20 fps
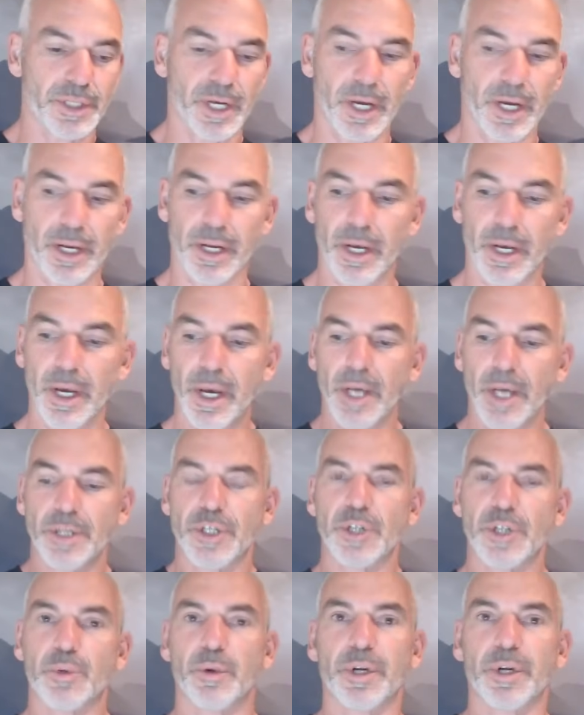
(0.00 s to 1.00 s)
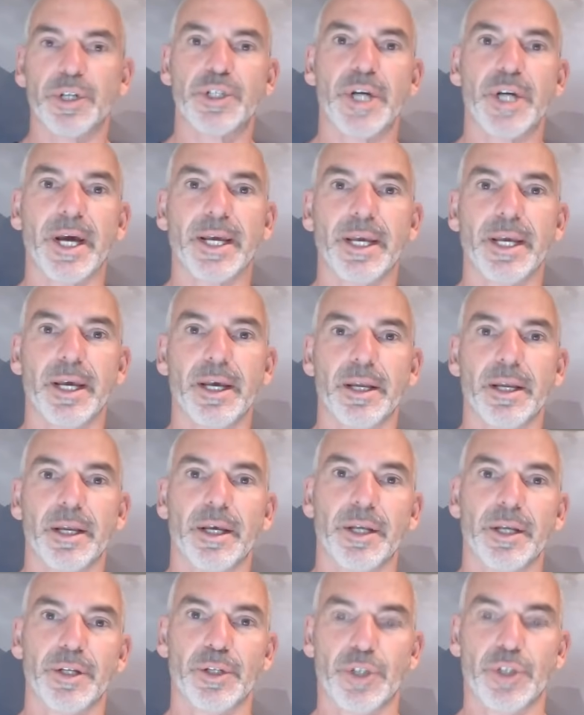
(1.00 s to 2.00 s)
and just want to check in
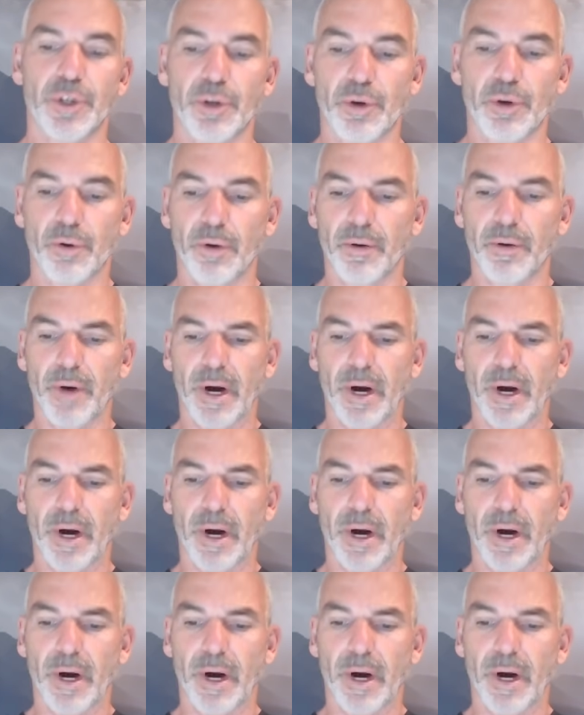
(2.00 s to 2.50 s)
into